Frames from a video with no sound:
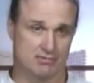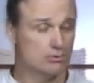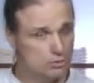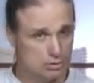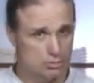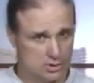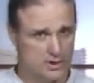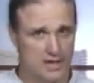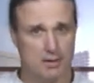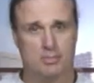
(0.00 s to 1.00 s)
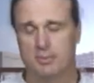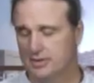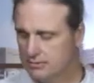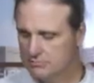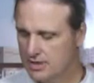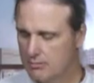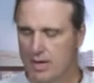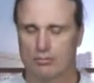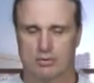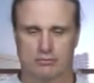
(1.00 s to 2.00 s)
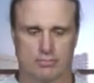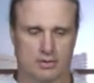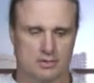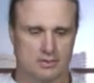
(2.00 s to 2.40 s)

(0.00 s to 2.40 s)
Look it up. I mean, don't take my word for it.